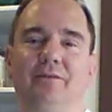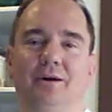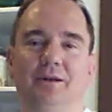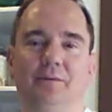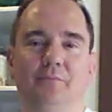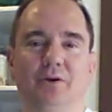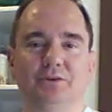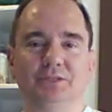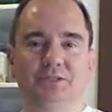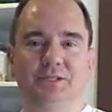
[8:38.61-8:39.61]
an
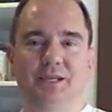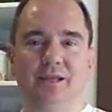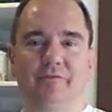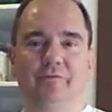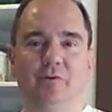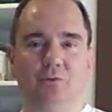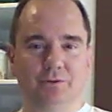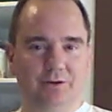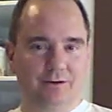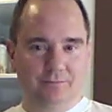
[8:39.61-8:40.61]
emergency
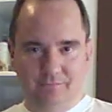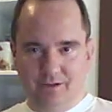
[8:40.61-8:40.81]
folder,